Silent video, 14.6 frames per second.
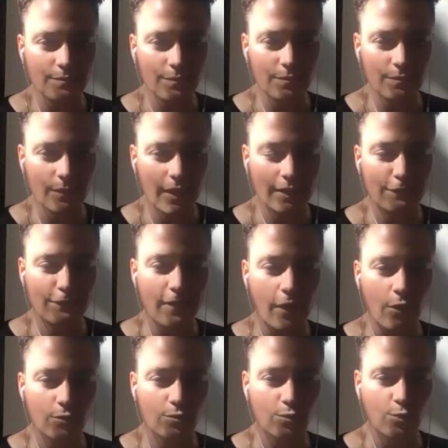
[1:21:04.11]
it
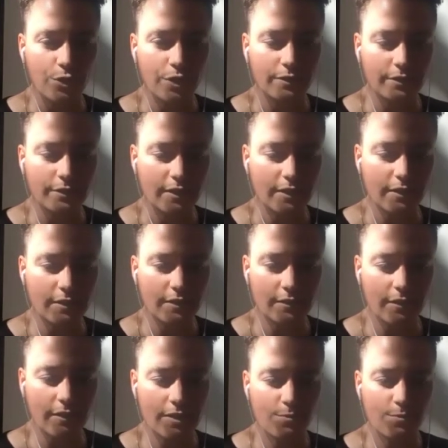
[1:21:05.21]
felt really,